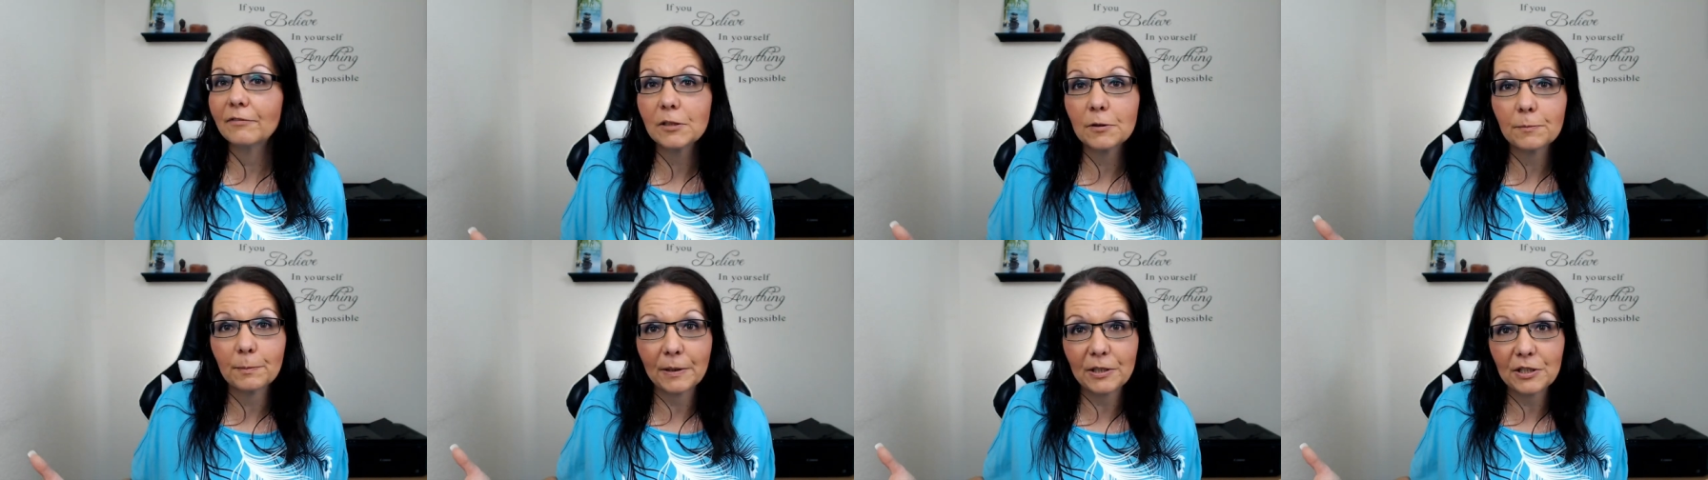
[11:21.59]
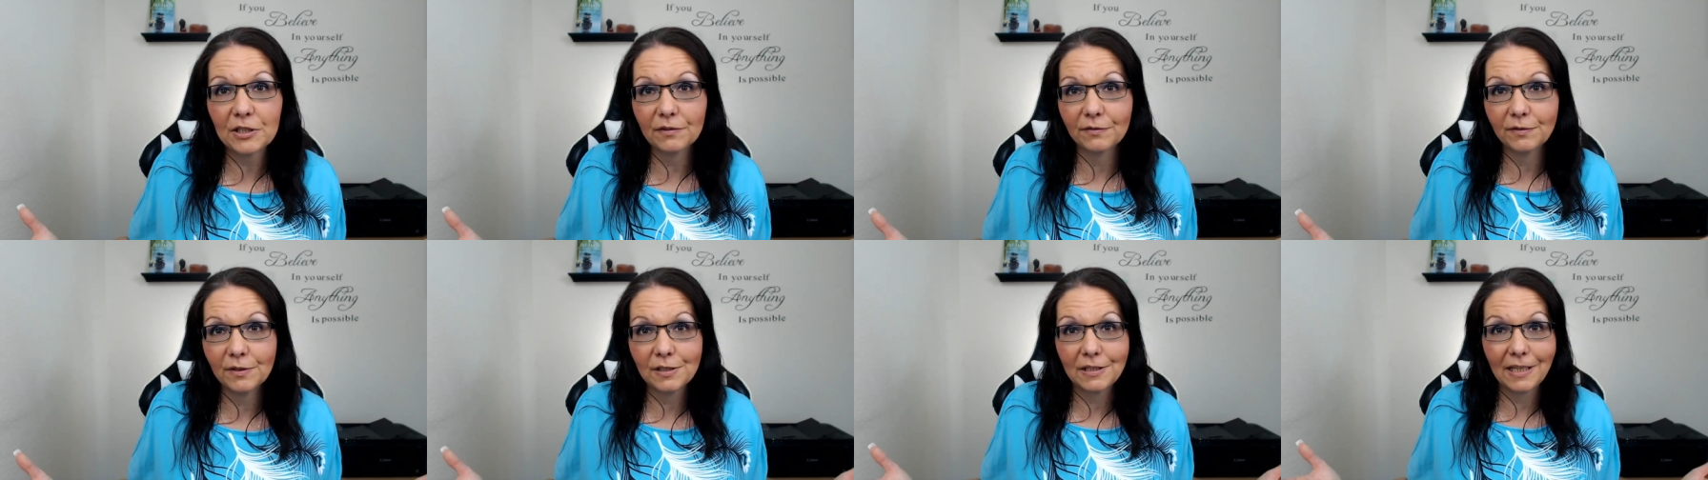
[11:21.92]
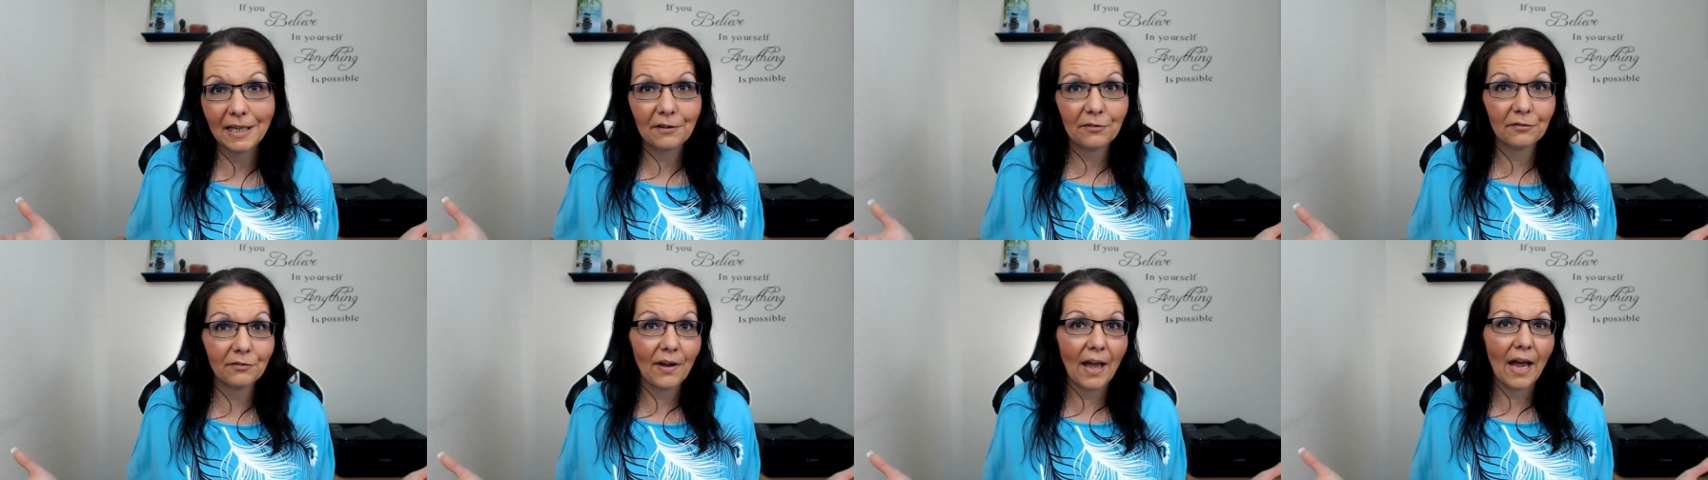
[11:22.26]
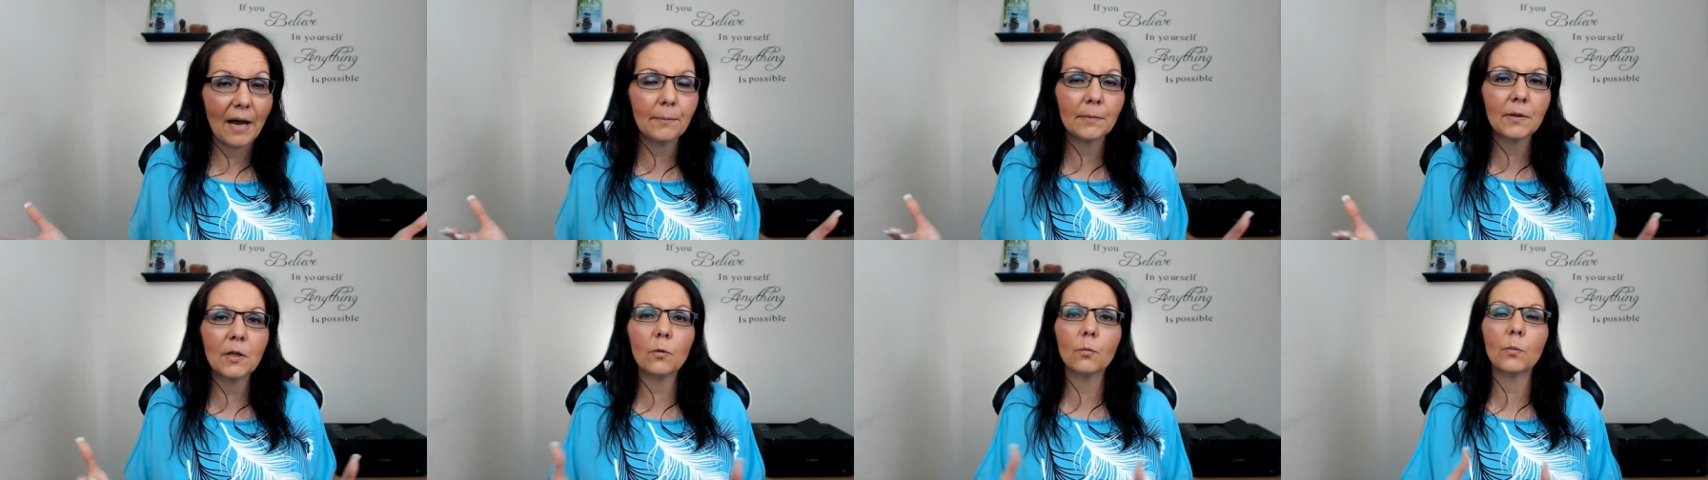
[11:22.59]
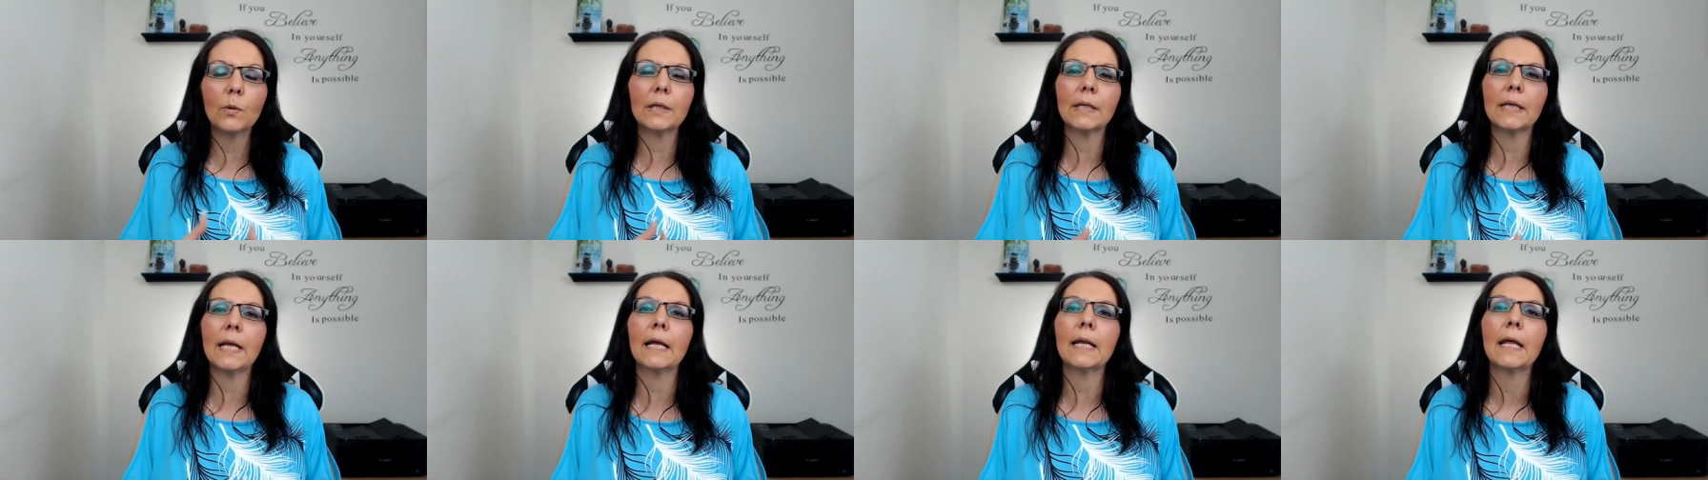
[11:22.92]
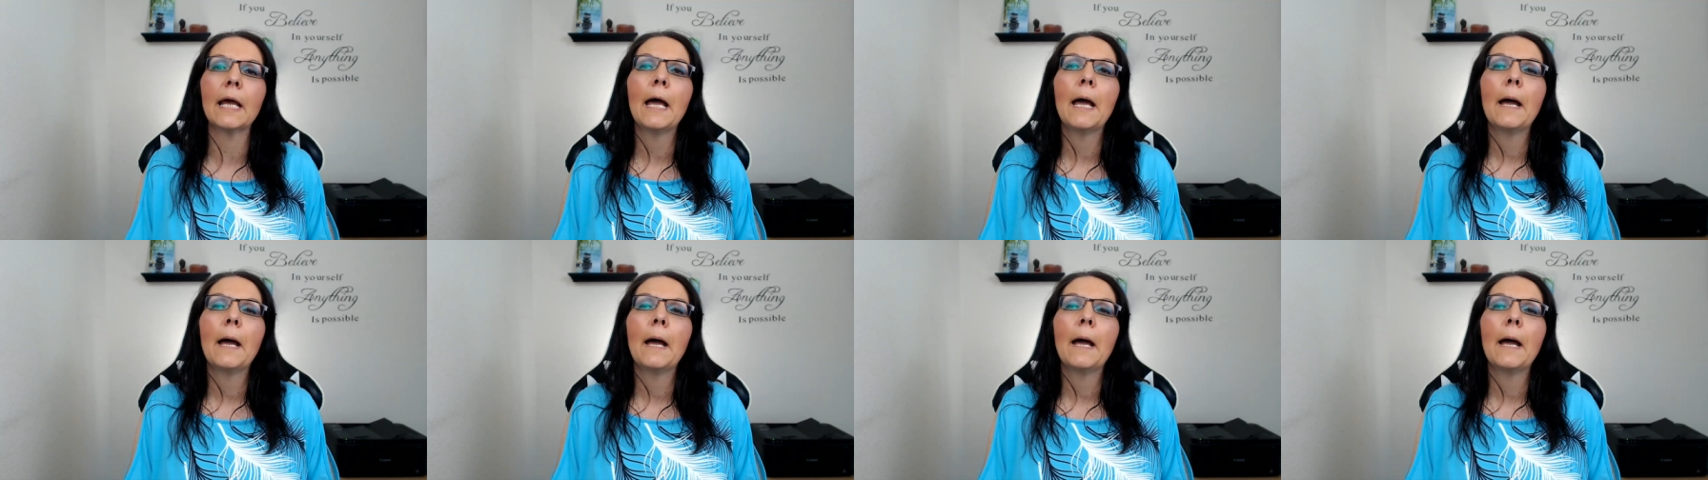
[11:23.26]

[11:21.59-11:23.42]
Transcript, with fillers: especially if it's like family or whatnot.